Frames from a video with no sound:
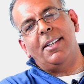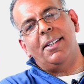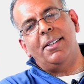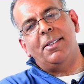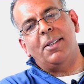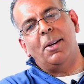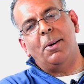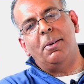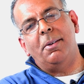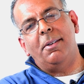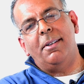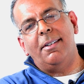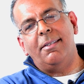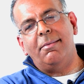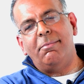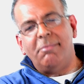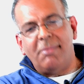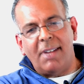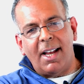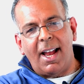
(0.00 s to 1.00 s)
so
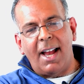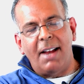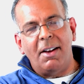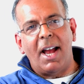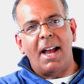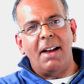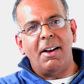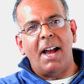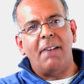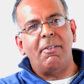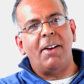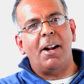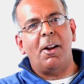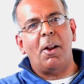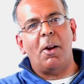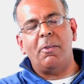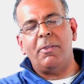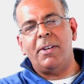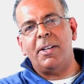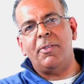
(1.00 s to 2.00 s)
I've had a
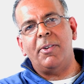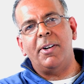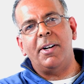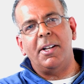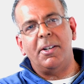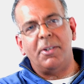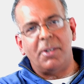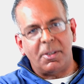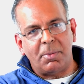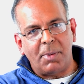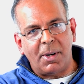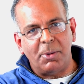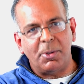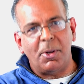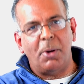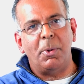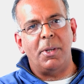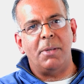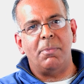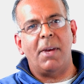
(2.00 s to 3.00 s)
lot of different interests, but it was
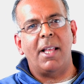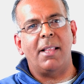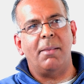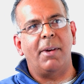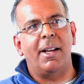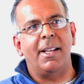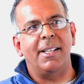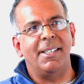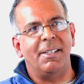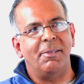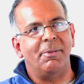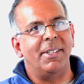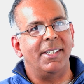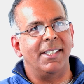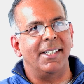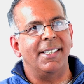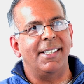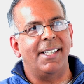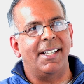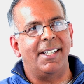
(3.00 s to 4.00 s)
always mathematics and
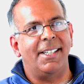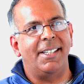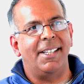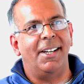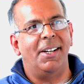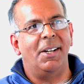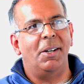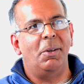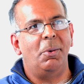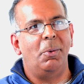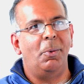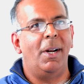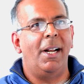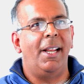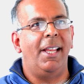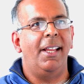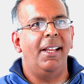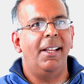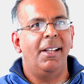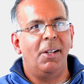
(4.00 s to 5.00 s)
physics that
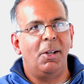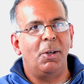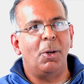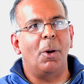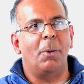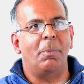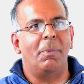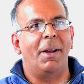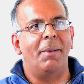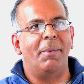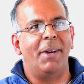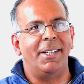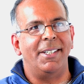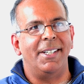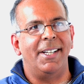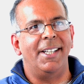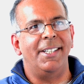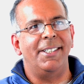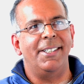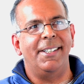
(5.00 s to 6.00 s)
really caught my
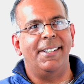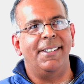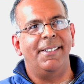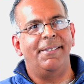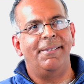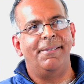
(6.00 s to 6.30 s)
imagination.